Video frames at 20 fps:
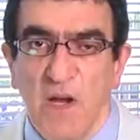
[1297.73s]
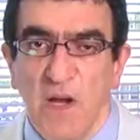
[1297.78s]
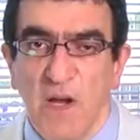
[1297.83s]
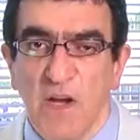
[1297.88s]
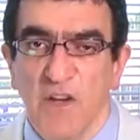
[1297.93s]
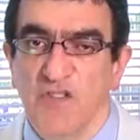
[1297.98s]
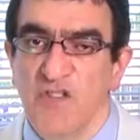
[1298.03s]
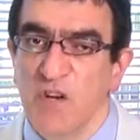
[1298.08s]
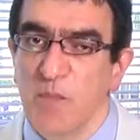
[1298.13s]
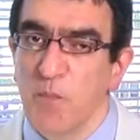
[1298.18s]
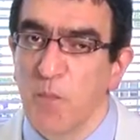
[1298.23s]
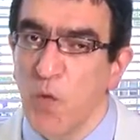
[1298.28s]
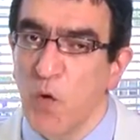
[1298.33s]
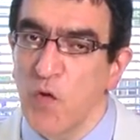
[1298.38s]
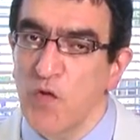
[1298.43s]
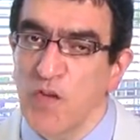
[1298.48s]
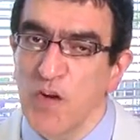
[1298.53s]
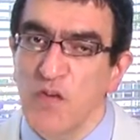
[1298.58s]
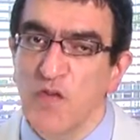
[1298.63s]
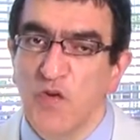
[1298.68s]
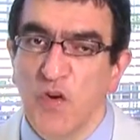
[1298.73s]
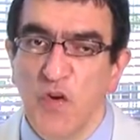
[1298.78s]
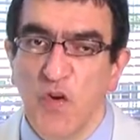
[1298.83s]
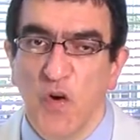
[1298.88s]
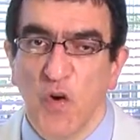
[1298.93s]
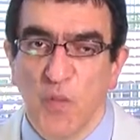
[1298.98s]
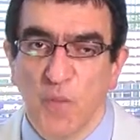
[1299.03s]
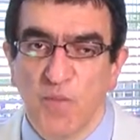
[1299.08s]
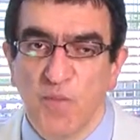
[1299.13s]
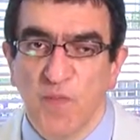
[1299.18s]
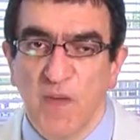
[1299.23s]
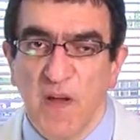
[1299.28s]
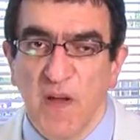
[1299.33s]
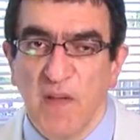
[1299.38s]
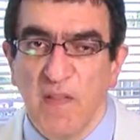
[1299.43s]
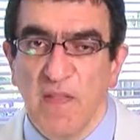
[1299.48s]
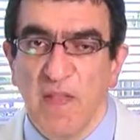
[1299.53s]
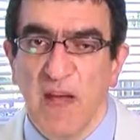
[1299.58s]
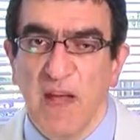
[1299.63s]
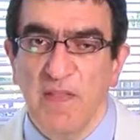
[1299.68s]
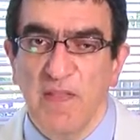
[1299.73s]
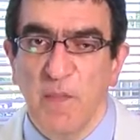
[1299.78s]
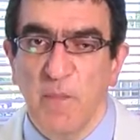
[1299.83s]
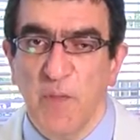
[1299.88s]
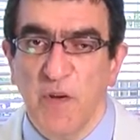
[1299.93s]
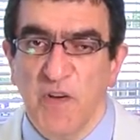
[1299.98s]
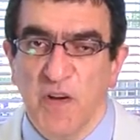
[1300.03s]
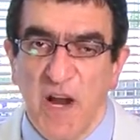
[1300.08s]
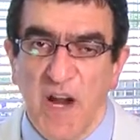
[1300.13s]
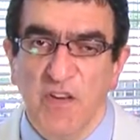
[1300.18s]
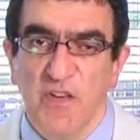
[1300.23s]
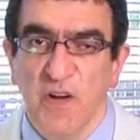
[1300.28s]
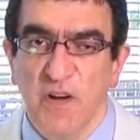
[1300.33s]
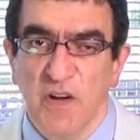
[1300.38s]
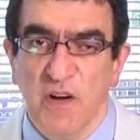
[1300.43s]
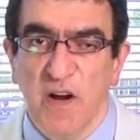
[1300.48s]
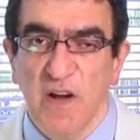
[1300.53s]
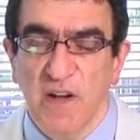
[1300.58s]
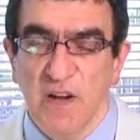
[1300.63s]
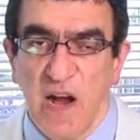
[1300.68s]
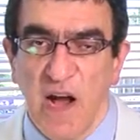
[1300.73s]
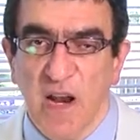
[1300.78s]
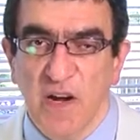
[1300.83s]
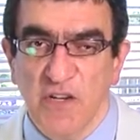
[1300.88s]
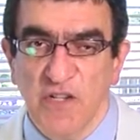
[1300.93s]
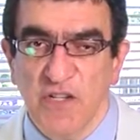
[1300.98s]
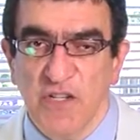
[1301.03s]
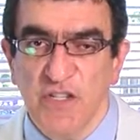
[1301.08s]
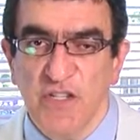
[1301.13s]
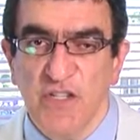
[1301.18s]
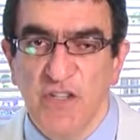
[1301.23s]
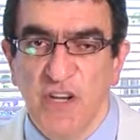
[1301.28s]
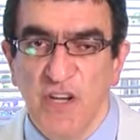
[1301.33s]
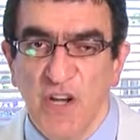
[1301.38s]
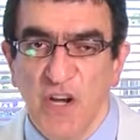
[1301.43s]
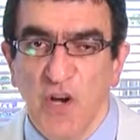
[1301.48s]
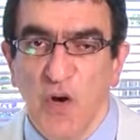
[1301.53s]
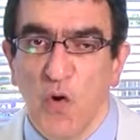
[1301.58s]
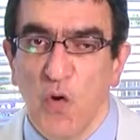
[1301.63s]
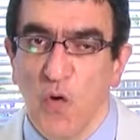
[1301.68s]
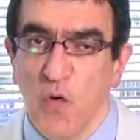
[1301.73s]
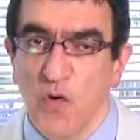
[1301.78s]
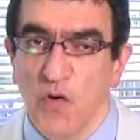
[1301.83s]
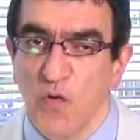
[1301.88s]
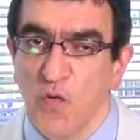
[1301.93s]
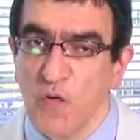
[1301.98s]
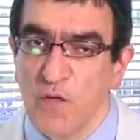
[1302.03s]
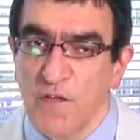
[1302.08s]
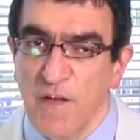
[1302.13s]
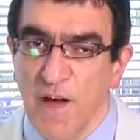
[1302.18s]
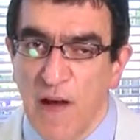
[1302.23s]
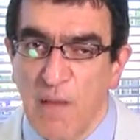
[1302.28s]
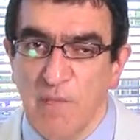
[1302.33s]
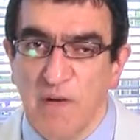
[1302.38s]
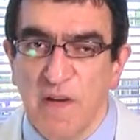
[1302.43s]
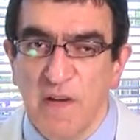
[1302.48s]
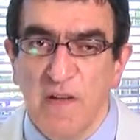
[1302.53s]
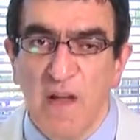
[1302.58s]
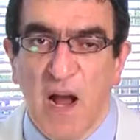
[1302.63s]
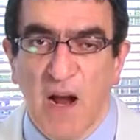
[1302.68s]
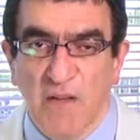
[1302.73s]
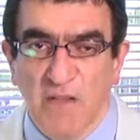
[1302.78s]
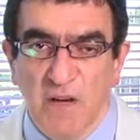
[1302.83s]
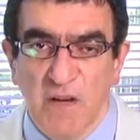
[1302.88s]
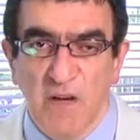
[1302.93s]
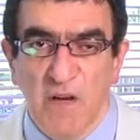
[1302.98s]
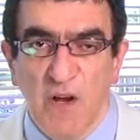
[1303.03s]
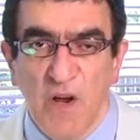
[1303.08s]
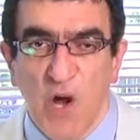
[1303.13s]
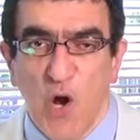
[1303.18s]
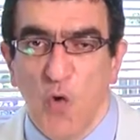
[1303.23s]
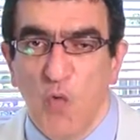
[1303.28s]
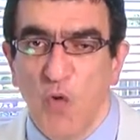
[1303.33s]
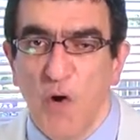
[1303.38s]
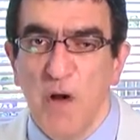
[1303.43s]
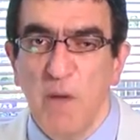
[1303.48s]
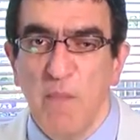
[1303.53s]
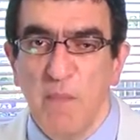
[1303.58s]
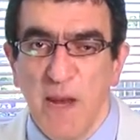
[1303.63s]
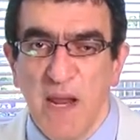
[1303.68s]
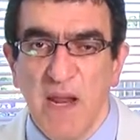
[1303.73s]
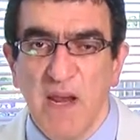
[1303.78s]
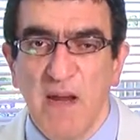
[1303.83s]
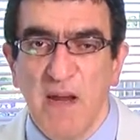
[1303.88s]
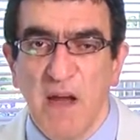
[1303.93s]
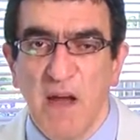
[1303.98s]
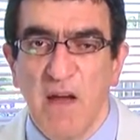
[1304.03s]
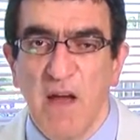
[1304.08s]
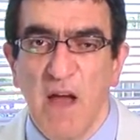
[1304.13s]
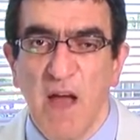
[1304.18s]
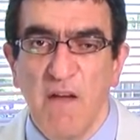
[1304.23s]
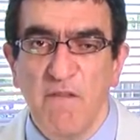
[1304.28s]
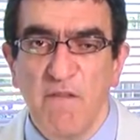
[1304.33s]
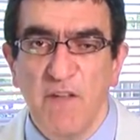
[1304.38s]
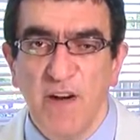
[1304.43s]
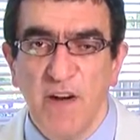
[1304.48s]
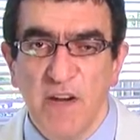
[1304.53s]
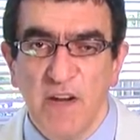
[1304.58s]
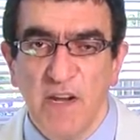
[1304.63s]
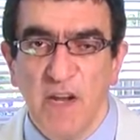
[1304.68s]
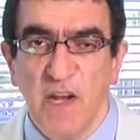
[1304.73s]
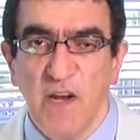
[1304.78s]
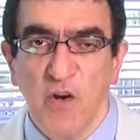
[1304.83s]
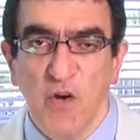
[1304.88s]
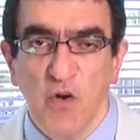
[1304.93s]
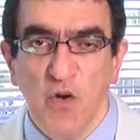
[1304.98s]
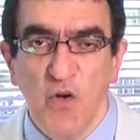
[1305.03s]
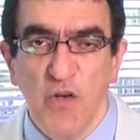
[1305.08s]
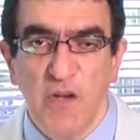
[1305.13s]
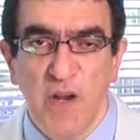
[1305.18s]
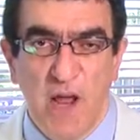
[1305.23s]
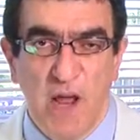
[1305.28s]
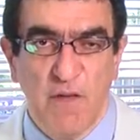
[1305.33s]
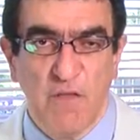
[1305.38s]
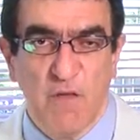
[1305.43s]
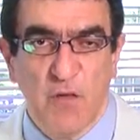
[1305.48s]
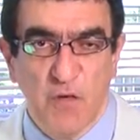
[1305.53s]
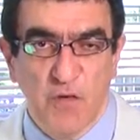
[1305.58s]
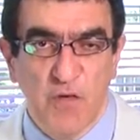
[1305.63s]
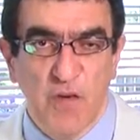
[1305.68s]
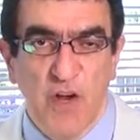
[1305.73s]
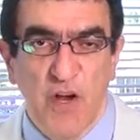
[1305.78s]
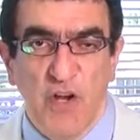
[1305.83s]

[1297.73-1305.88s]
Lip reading: It's important to know that the pediatric cardiologist or your family doctor will make a very good effort